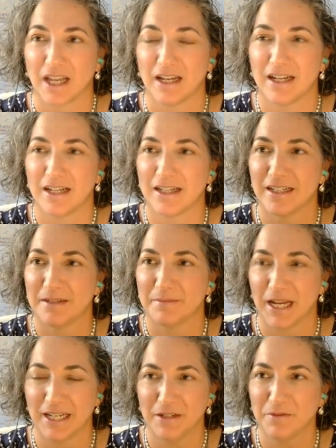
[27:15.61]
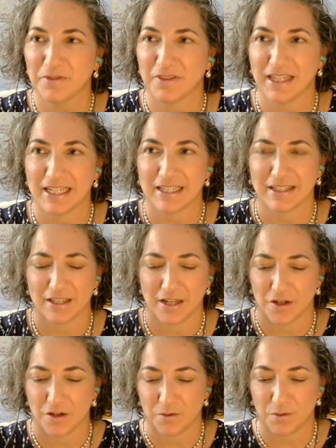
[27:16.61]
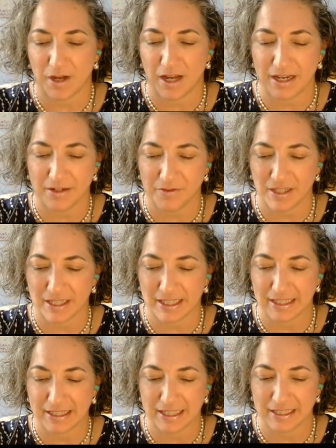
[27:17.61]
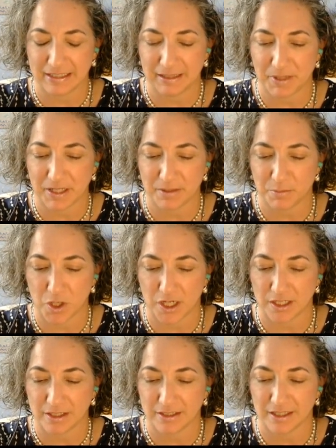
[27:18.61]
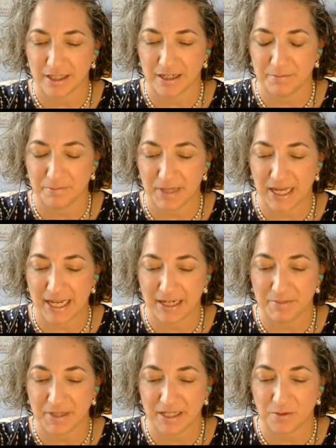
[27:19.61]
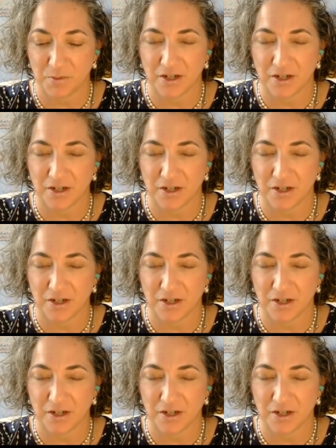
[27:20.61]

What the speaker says: I don't think so. I don't think it's an Olympic sport. I'm bad at being aware